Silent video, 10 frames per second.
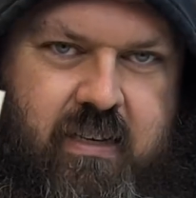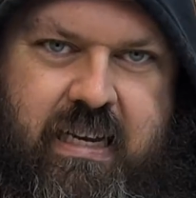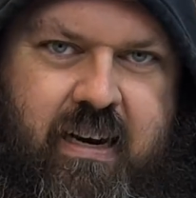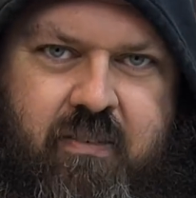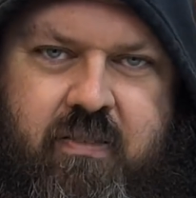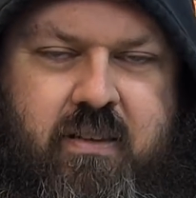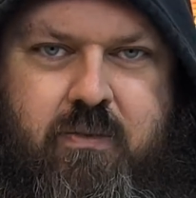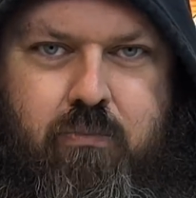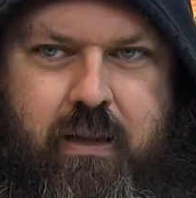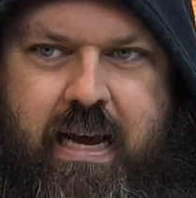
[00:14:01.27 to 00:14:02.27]
Get off this
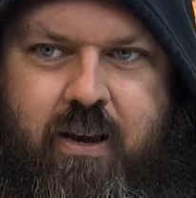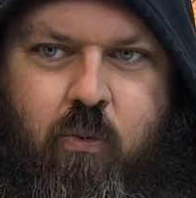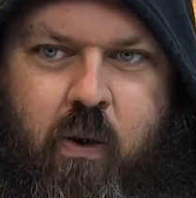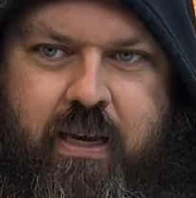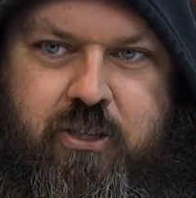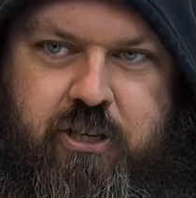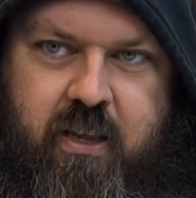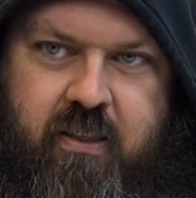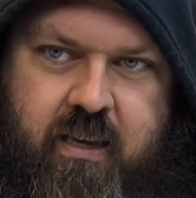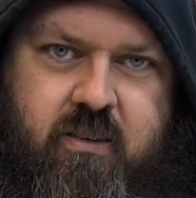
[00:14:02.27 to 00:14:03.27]
black and white
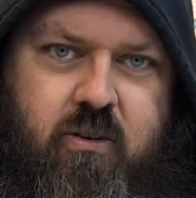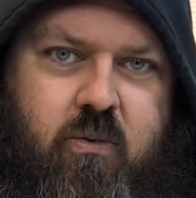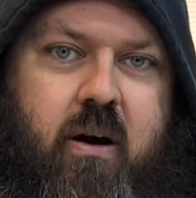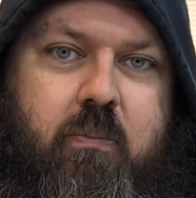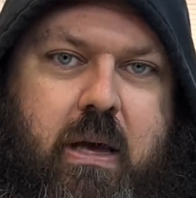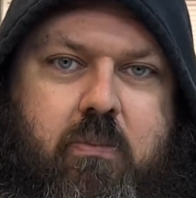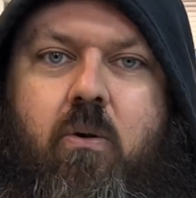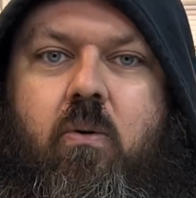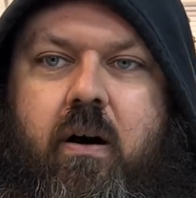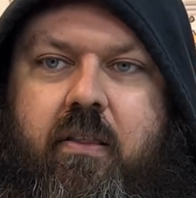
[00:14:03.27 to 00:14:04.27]
shit. These are what people
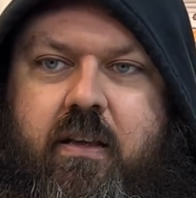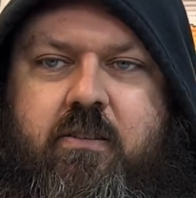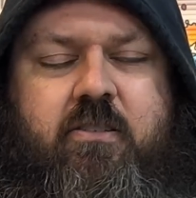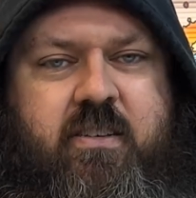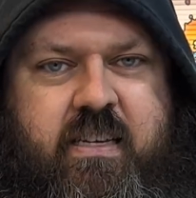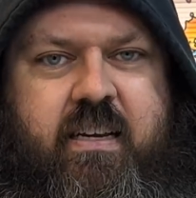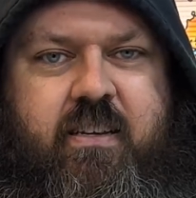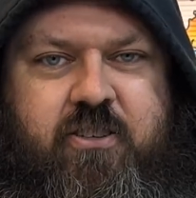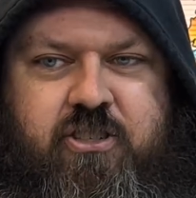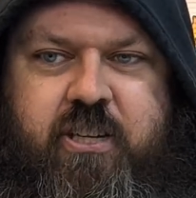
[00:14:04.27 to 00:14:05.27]
want. These are sick
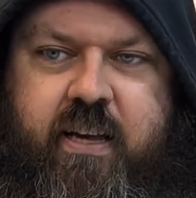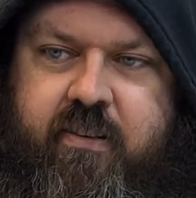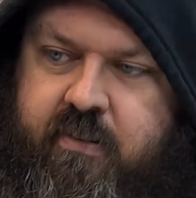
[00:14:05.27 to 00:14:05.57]
as shit.